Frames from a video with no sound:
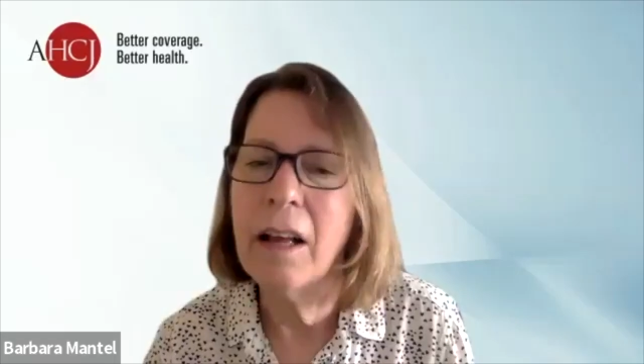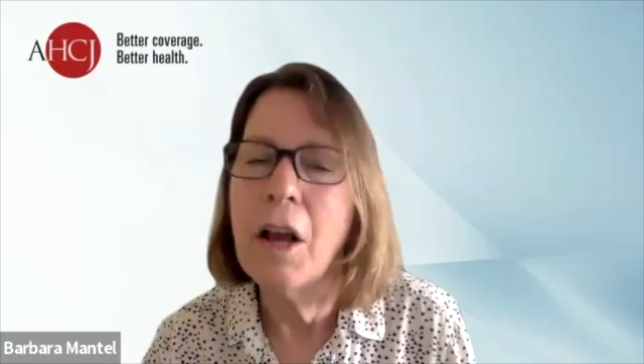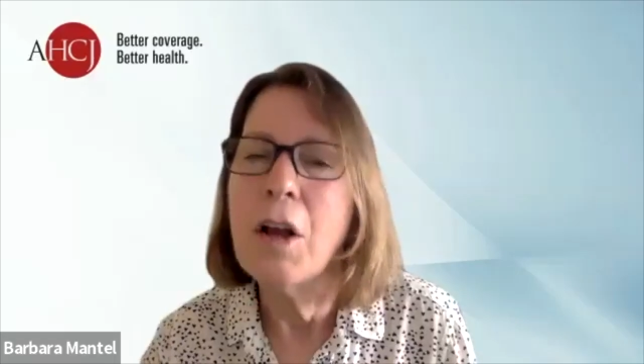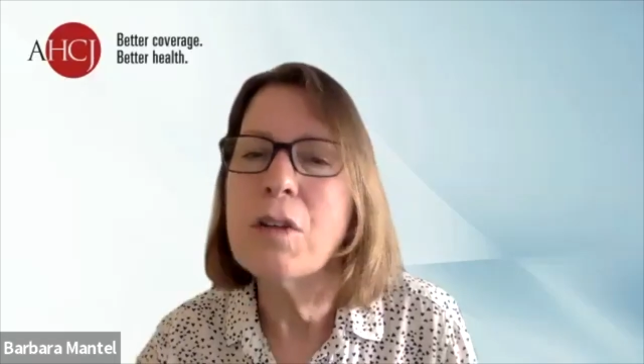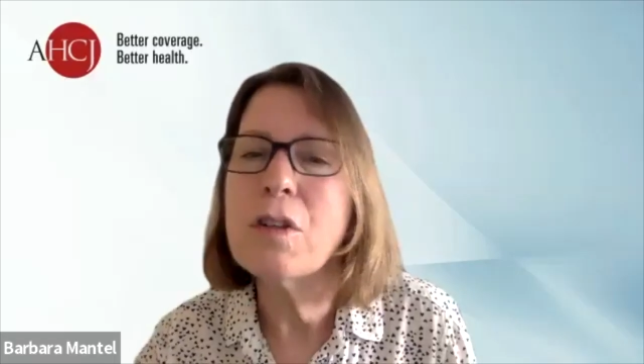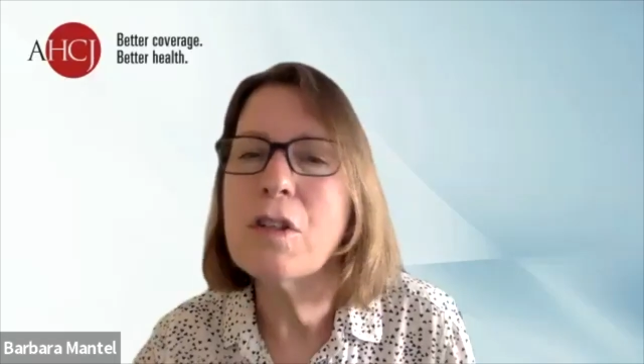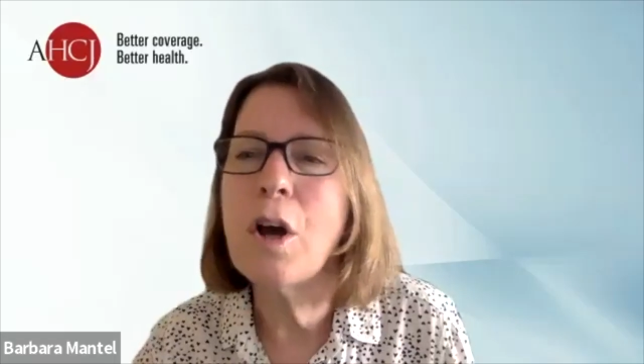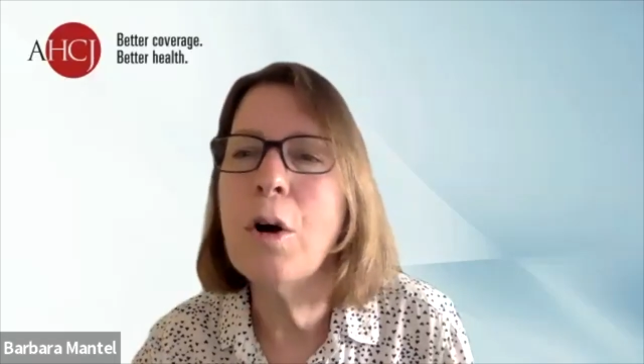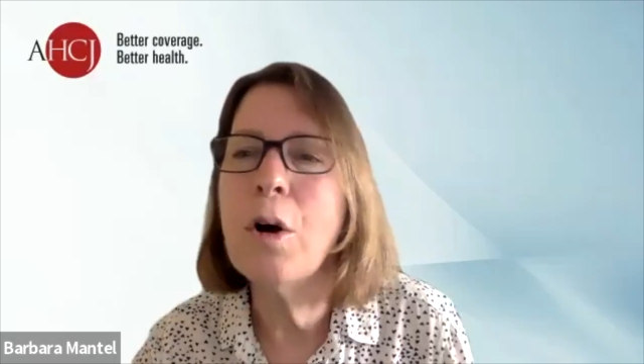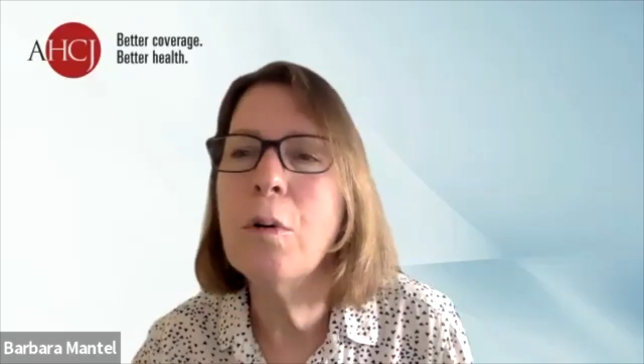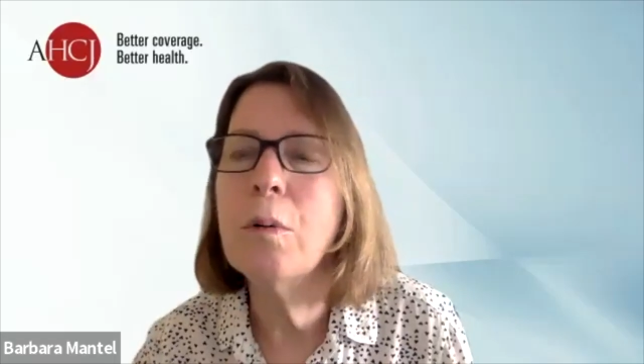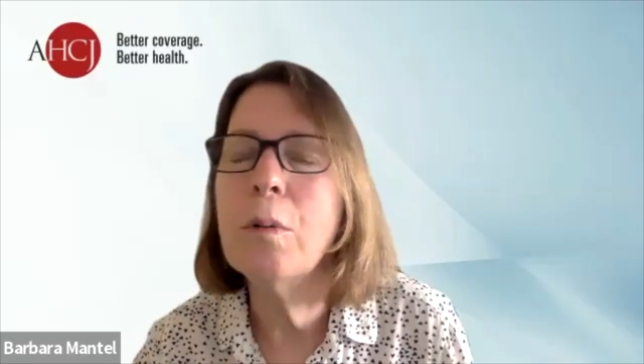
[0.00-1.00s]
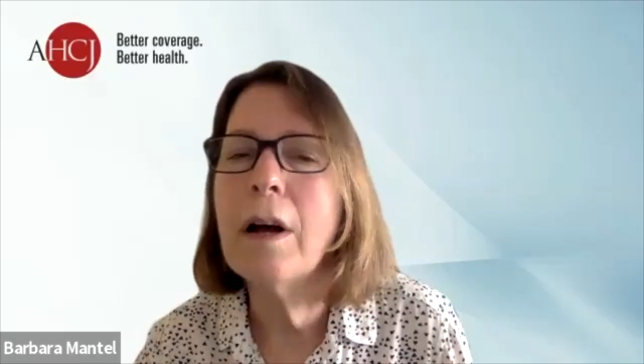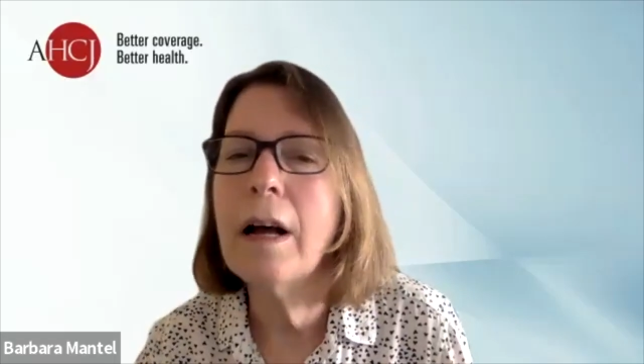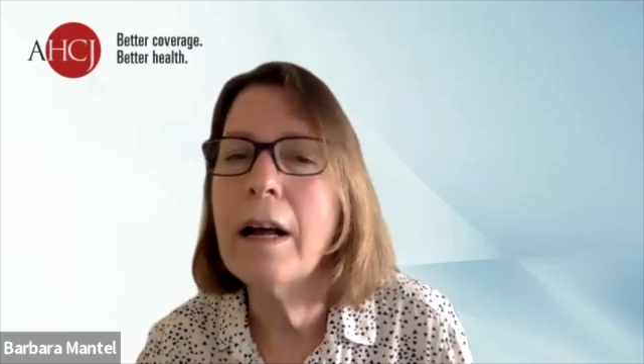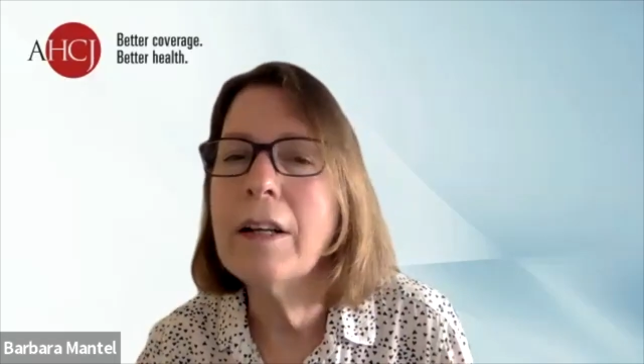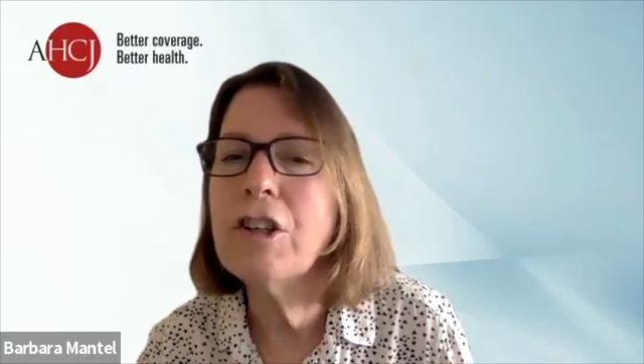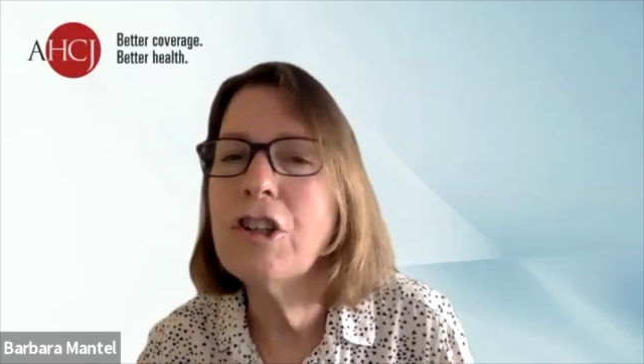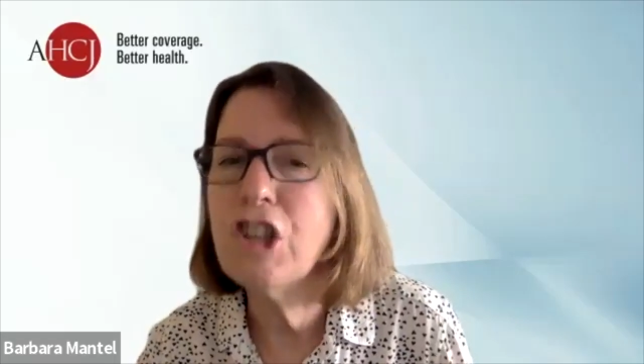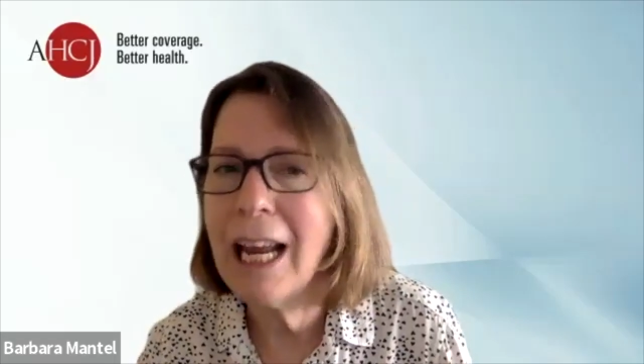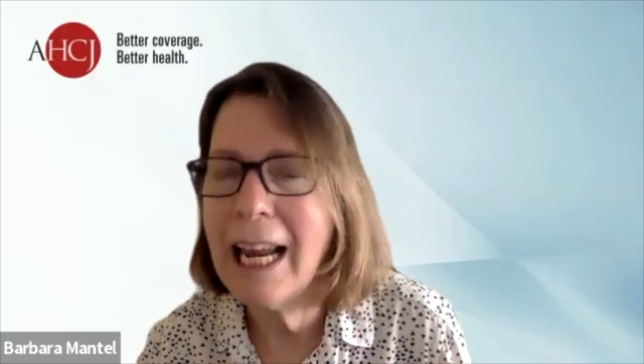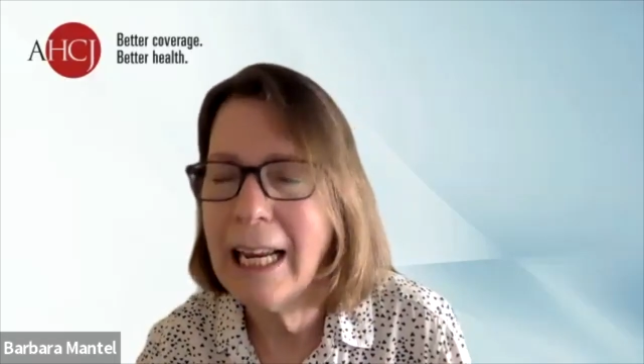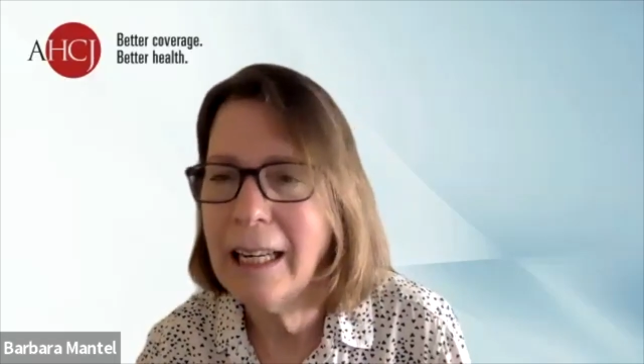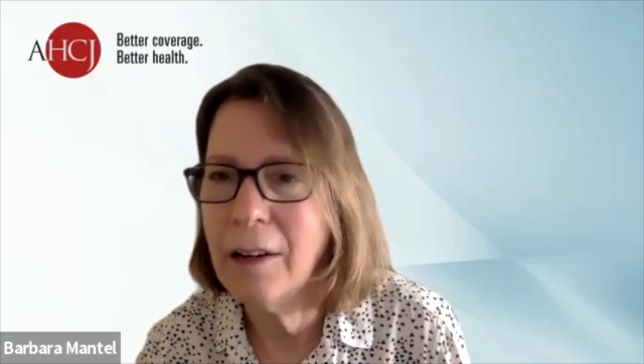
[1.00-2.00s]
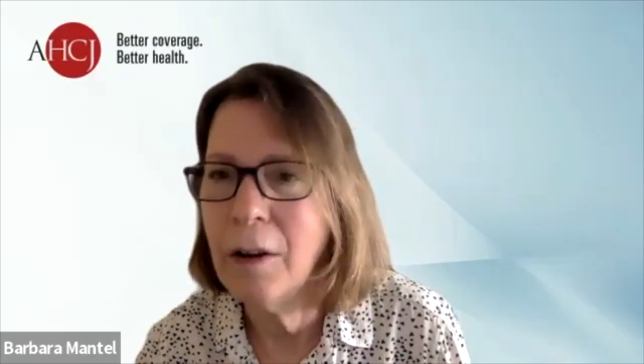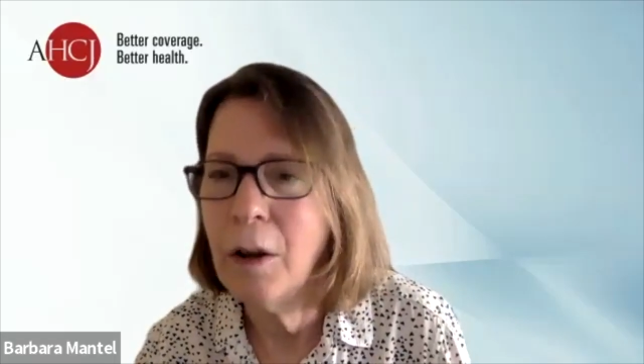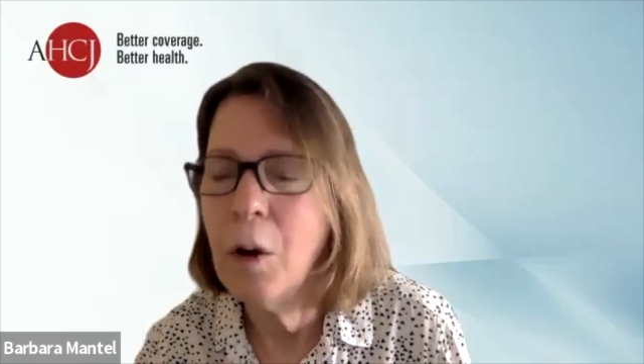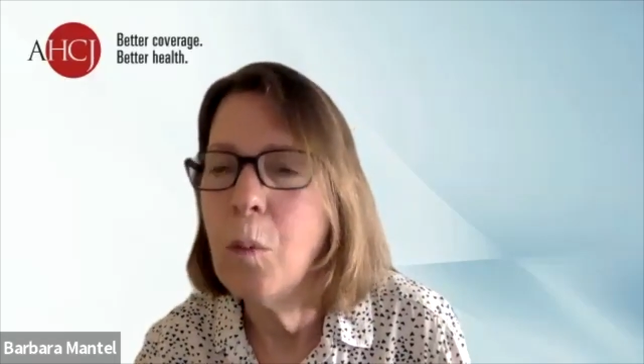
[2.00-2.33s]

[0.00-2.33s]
so Jane,